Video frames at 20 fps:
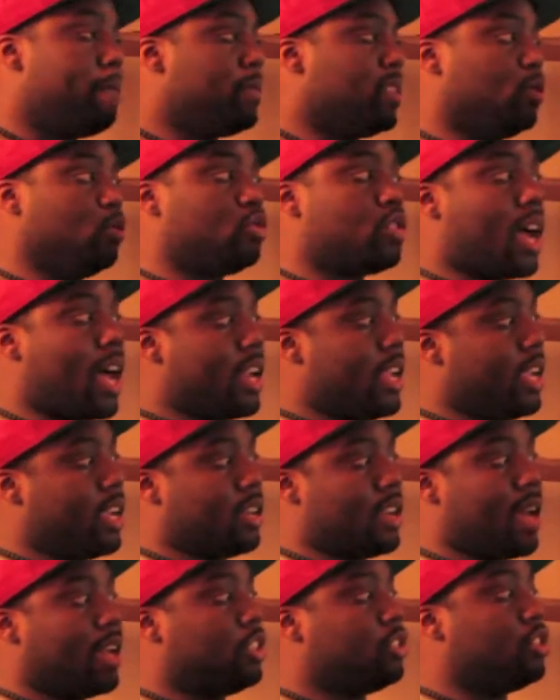and you try to
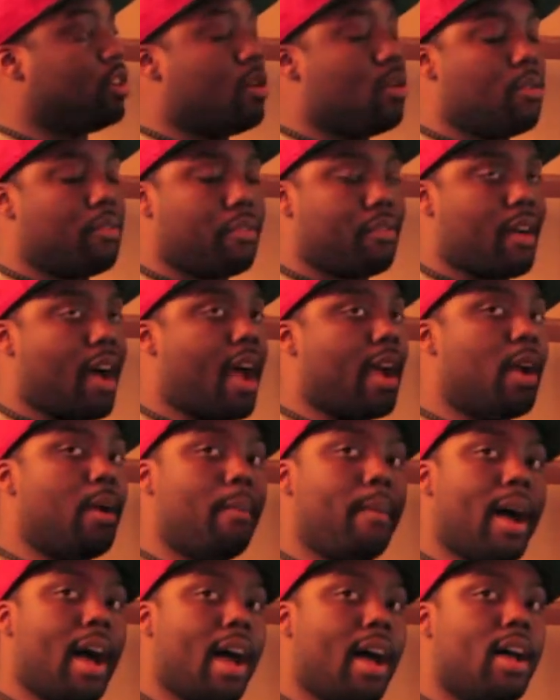ignite your own fire
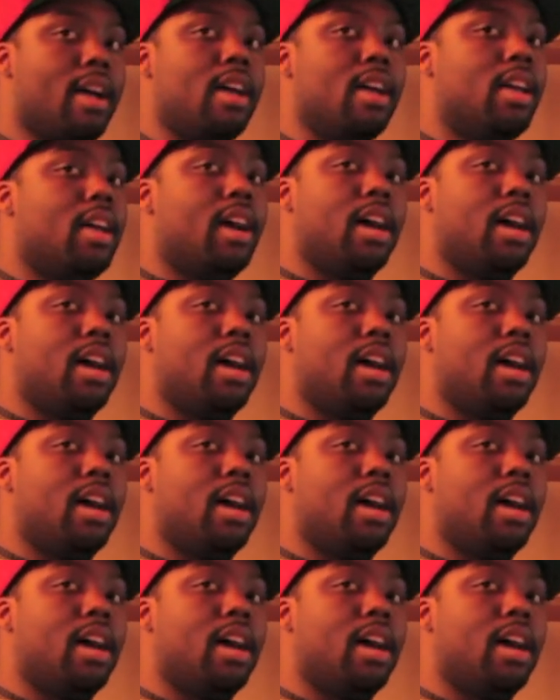by